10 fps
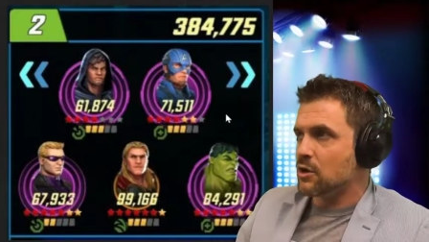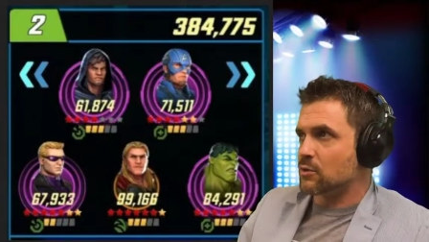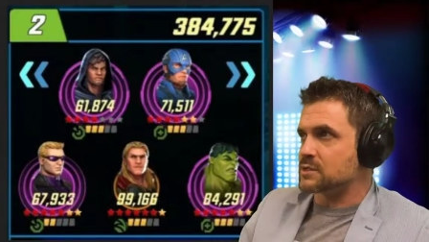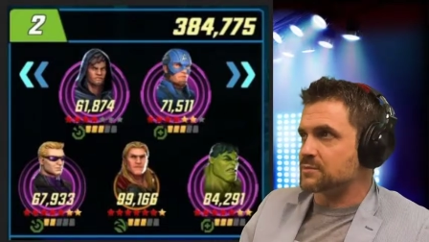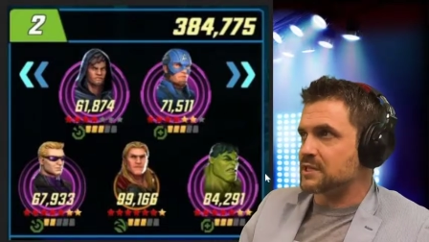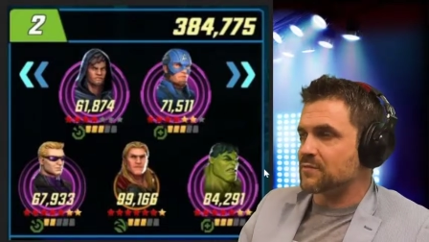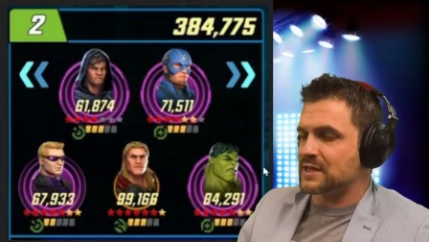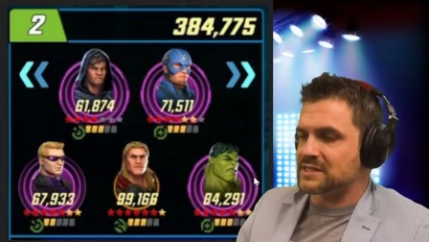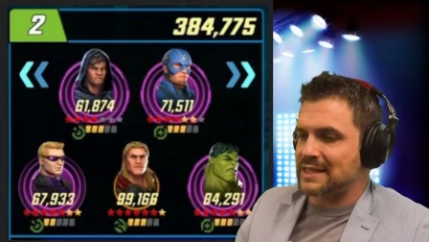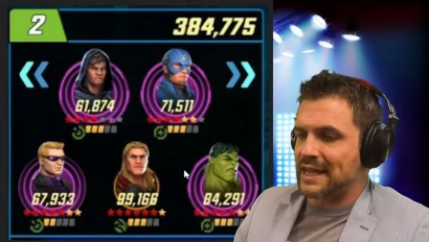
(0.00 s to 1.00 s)
or some
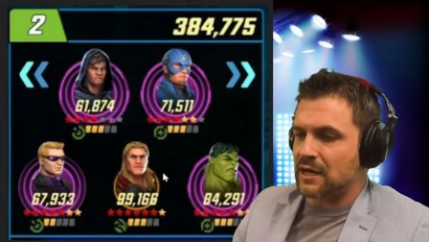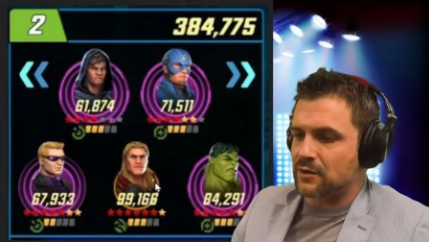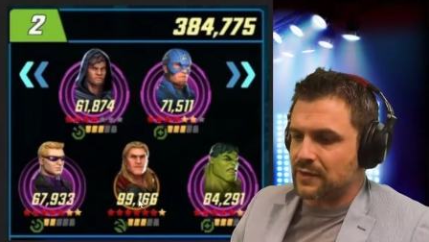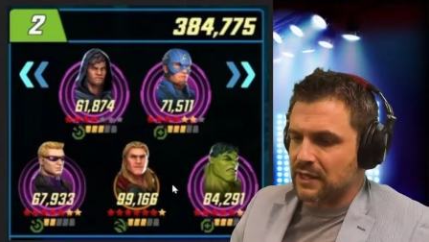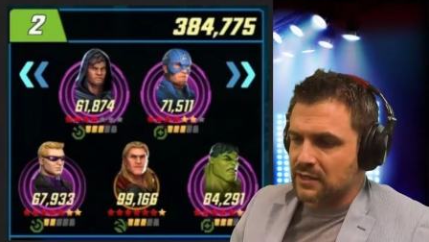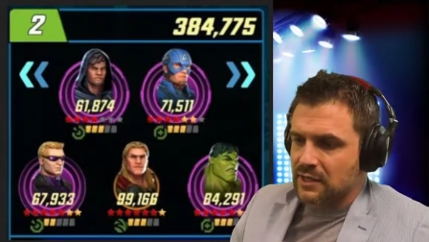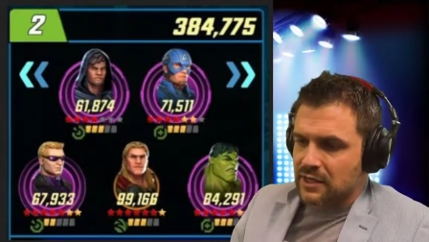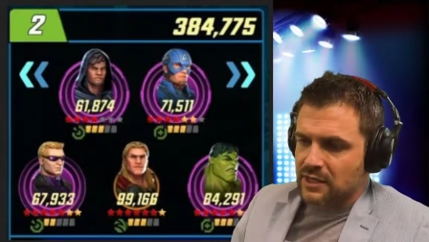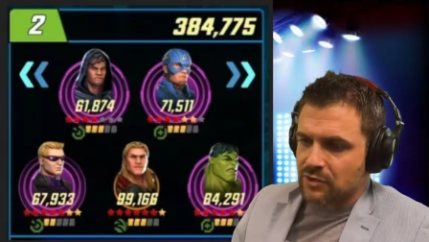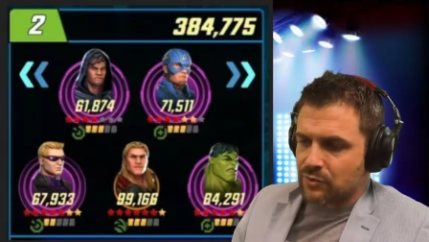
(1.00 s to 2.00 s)
defense down that
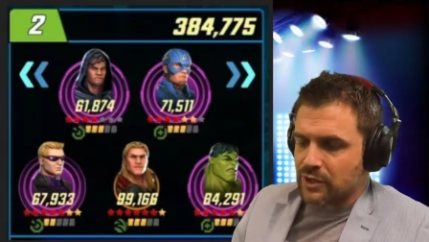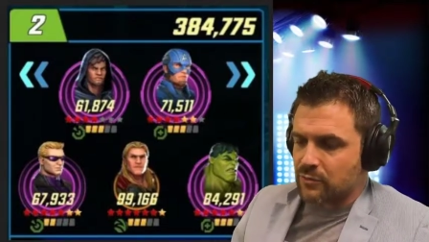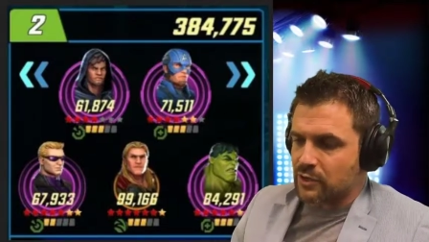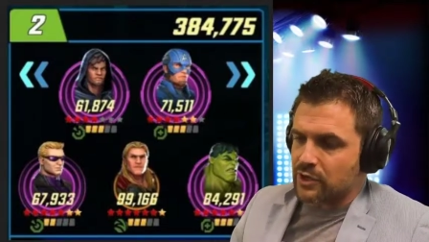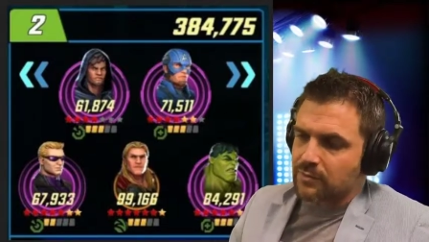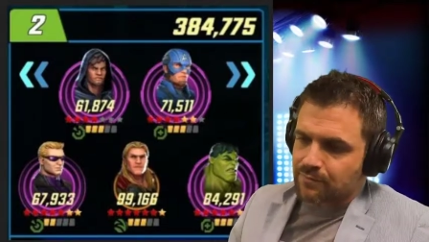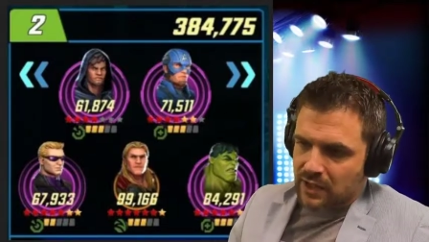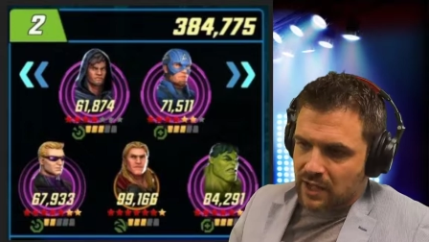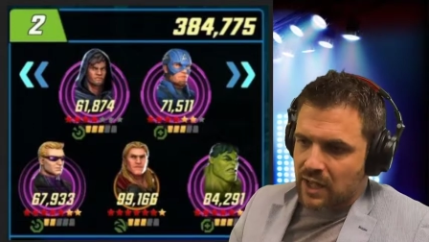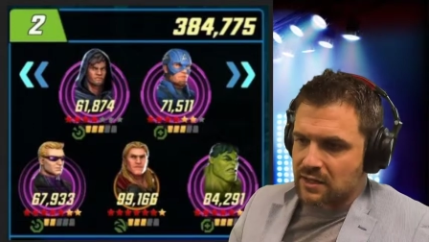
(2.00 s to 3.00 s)
can really work,
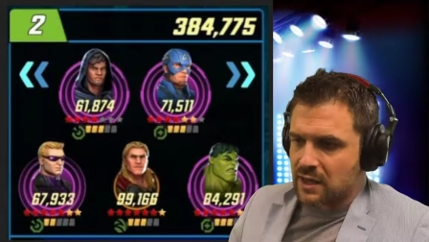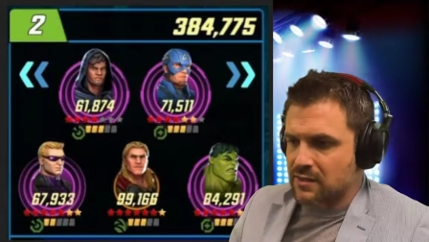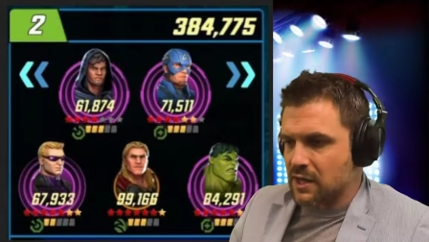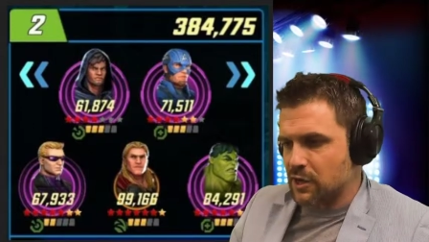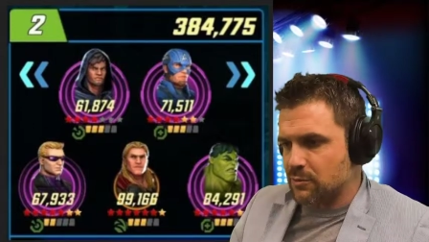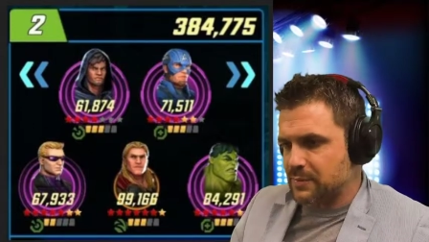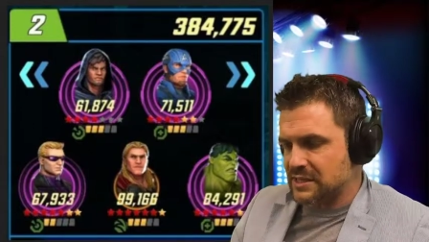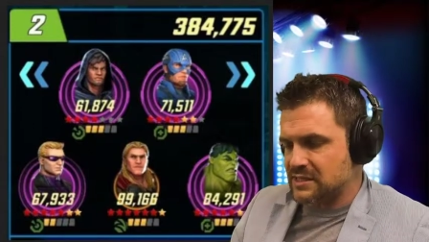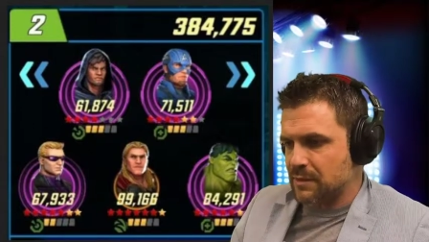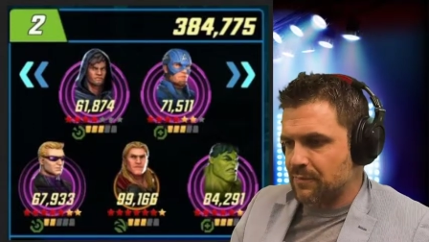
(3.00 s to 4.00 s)
I think it could
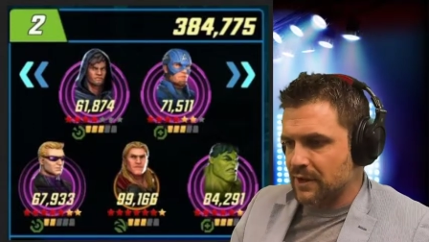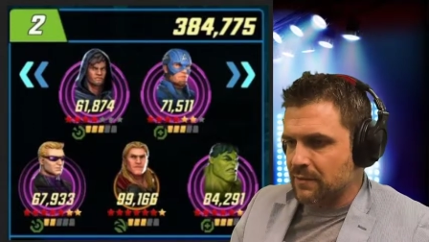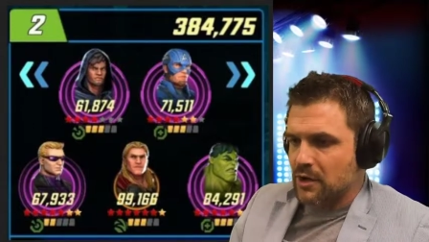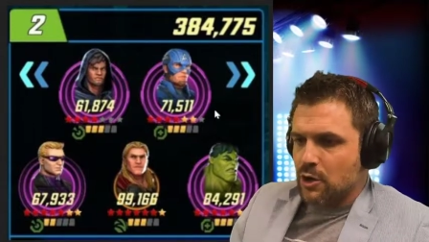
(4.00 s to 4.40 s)
be something.